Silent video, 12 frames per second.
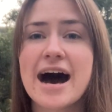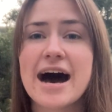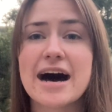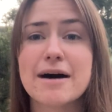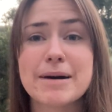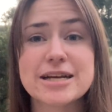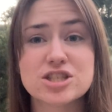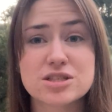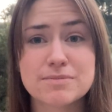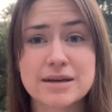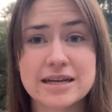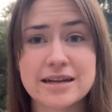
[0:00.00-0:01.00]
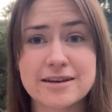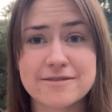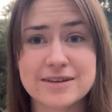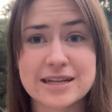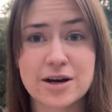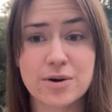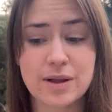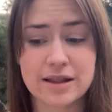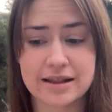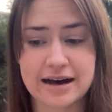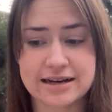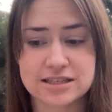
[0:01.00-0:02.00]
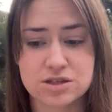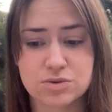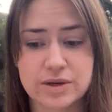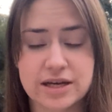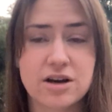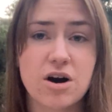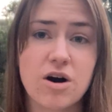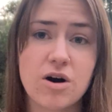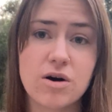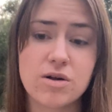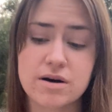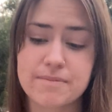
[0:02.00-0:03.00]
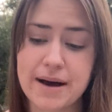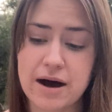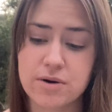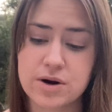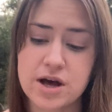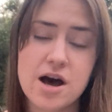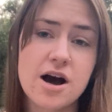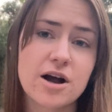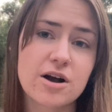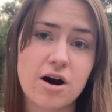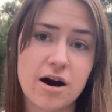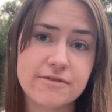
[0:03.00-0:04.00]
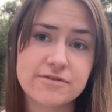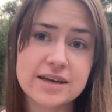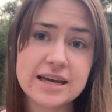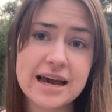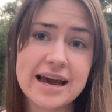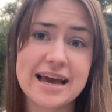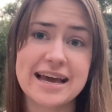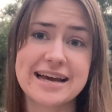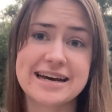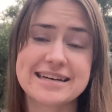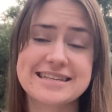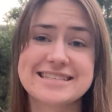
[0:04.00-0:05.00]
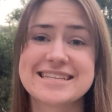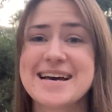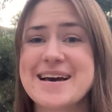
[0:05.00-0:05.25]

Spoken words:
I just made a video last week all about coffee, and